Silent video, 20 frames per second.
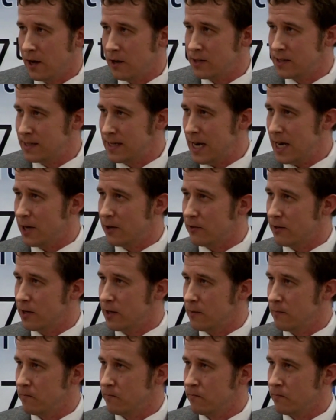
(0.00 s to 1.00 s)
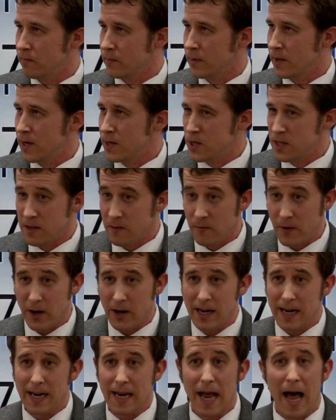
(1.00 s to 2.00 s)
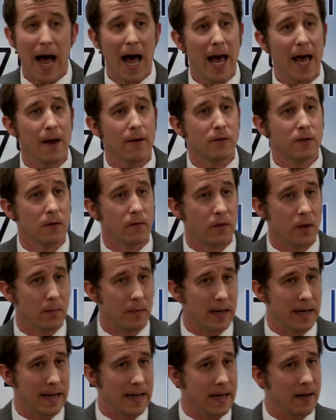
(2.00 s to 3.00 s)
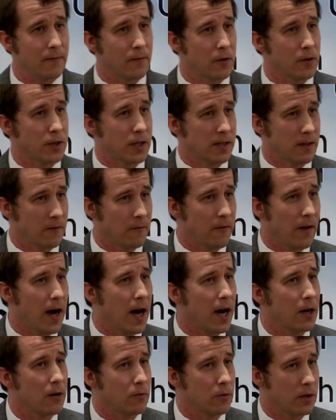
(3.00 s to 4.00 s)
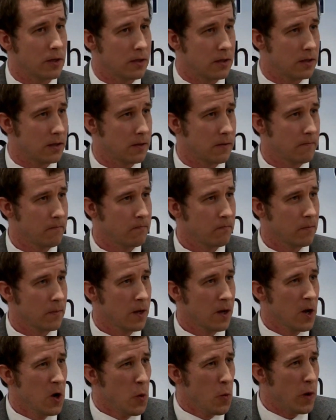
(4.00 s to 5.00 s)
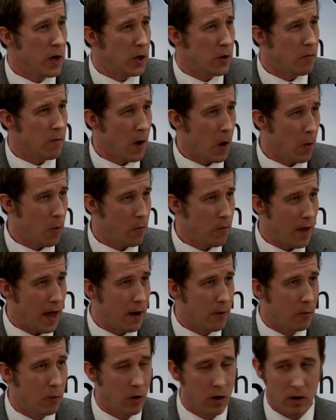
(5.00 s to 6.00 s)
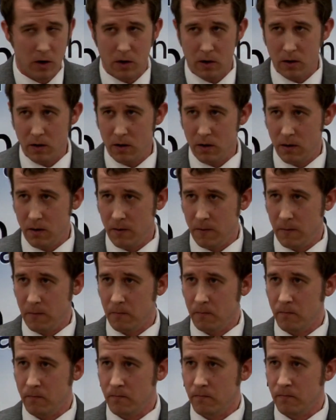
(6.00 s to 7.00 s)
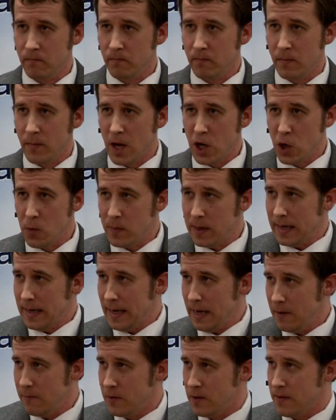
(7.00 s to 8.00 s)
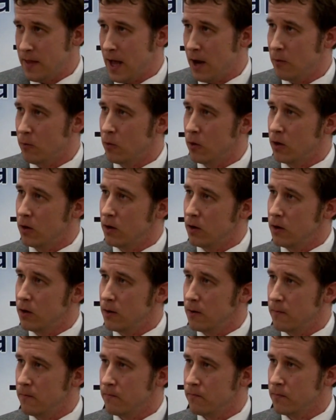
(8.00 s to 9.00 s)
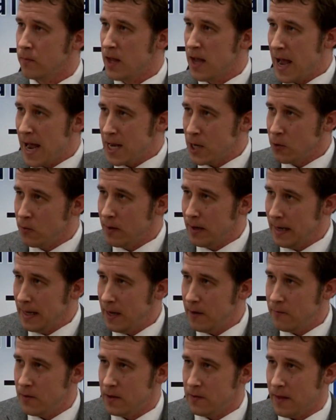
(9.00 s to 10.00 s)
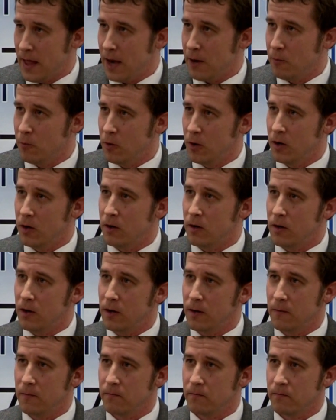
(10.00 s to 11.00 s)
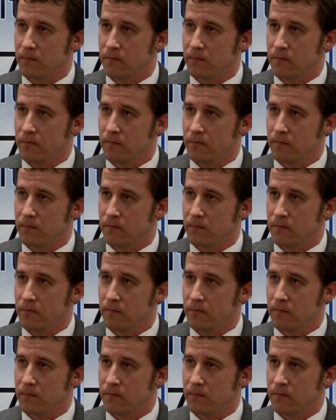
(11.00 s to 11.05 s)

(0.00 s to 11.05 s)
that are sacred. It's in the very lives of the believers and the followers. When you know that word, and you believe in that word, and you live in that word,